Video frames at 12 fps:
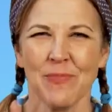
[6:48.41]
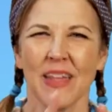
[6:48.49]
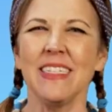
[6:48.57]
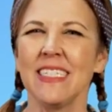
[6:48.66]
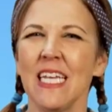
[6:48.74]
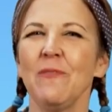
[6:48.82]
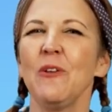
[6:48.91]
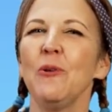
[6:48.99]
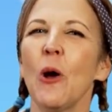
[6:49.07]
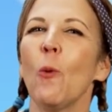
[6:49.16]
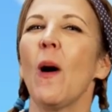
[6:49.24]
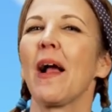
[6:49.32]
Let's see if you
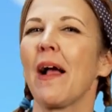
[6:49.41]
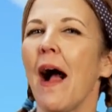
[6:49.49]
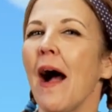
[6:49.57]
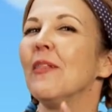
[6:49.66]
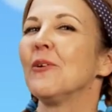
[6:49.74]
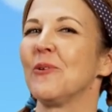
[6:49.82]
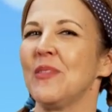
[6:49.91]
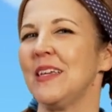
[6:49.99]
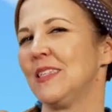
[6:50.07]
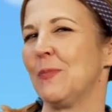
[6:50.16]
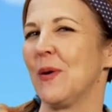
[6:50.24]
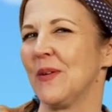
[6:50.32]
know what color
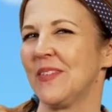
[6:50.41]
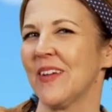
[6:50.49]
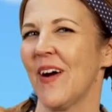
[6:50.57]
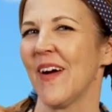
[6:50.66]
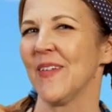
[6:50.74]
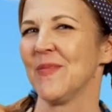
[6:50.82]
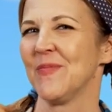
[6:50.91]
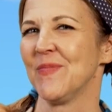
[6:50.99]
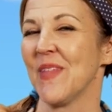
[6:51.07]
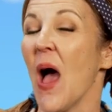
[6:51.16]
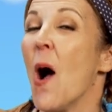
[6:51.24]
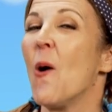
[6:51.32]
these birds are.
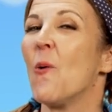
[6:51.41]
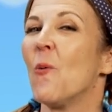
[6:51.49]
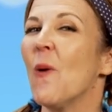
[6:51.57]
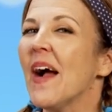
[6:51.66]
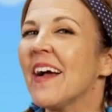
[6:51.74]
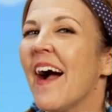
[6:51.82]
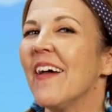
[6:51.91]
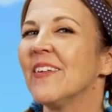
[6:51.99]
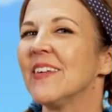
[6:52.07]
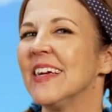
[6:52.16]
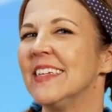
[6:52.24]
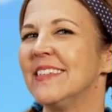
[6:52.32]
What
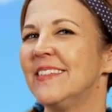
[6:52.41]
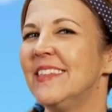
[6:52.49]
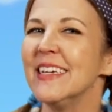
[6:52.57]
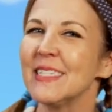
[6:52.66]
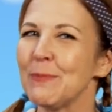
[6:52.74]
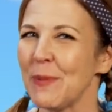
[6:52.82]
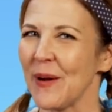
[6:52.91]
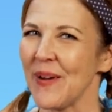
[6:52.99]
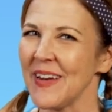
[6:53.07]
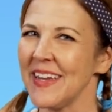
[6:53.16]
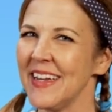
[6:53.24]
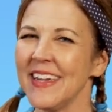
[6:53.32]
color is this bird?